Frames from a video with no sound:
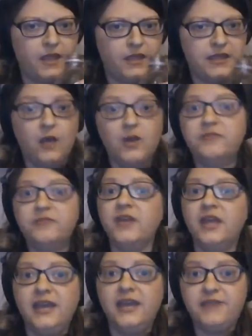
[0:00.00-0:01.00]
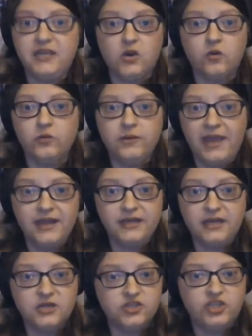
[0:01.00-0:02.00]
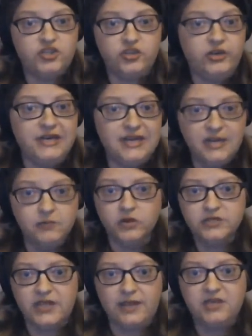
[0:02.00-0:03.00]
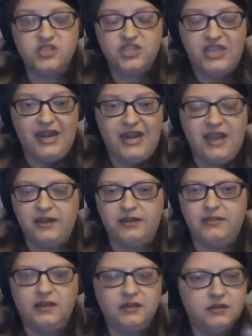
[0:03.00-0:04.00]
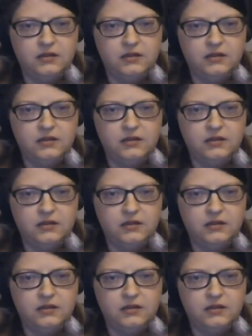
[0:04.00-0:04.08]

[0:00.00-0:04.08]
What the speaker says: Now, if they don't remand it, she shouldn't need more time because she can't add anything.